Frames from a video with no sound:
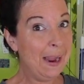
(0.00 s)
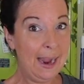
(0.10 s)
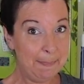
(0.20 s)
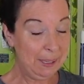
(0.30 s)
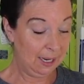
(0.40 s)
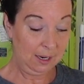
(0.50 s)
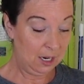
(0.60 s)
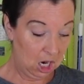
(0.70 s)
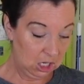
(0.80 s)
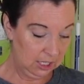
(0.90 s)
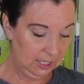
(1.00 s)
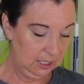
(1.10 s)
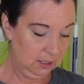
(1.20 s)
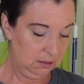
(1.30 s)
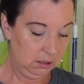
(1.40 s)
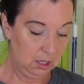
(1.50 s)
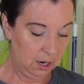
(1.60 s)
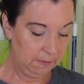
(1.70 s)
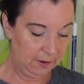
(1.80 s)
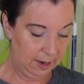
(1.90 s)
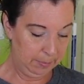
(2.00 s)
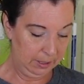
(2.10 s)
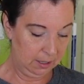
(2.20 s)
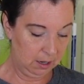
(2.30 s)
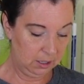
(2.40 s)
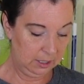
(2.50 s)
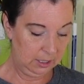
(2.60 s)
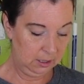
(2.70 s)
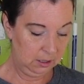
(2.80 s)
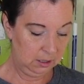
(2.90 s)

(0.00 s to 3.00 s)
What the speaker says: Epic Gardening. Love Epic Gardening,